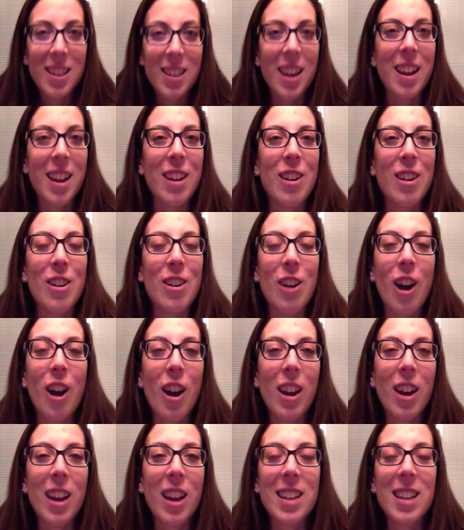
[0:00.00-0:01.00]
I
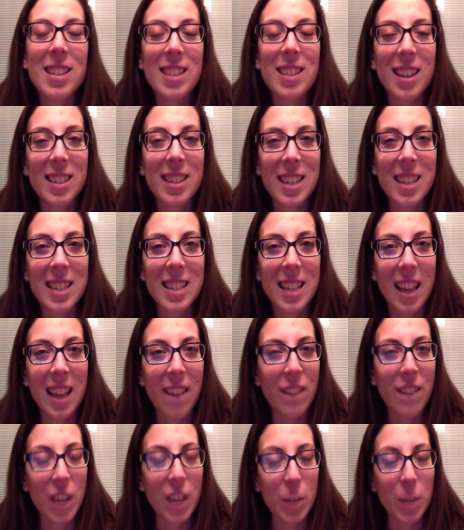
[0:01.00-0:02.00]
cannot get sucked into
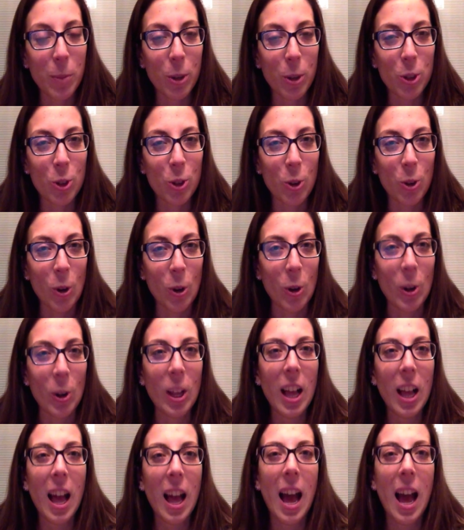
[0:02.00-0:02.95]
that Facebook scroll,